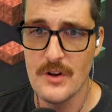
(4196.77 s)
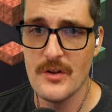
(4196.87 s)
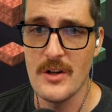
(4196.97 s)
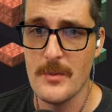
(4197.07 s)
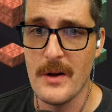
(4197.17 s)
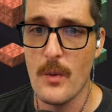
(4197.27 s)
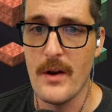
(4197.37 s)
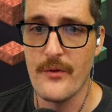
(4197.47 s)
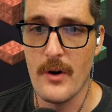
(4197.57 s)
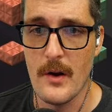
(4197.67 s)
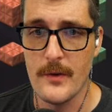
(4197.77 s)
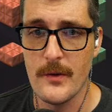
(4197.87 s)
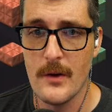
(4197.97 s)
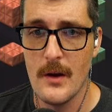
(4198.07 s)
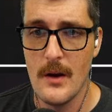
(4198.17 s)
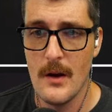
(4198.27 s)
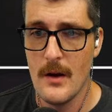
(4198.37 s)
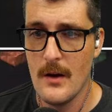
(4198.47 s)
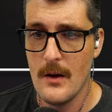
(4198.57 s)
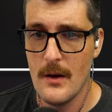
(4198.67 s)
such a big win for us.
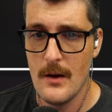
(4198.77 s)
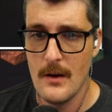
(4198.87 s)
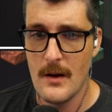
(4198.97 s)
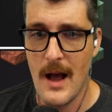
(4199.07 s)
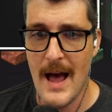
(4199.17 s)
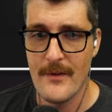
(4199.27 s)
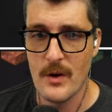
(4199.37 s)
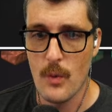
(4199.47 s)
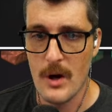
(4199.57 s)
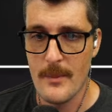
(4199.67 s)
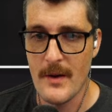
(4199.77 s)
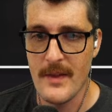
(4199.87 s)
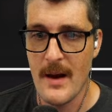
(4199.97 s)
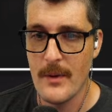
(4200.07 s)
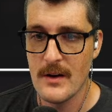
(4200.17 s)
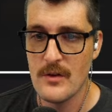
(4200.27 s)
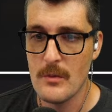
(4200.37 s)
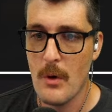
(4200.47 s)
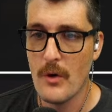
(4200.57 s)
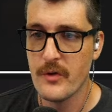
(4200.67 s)
Not having to worry about that. We could do
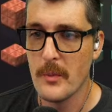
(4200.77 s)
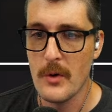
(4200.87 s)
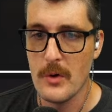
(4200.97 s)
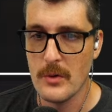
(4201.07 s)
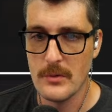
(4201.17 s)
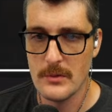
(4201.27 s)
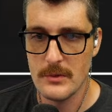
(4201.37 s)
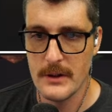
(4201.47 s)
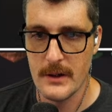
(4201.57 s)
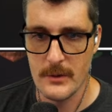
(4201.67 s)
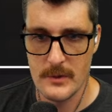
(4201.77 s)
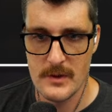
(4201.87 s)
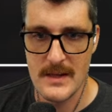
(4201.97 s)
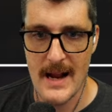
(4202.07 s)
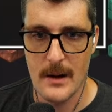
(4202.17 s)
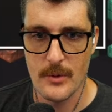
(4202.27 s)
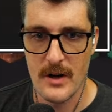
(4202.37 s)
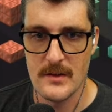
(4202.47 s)
multiple, stack upgrades in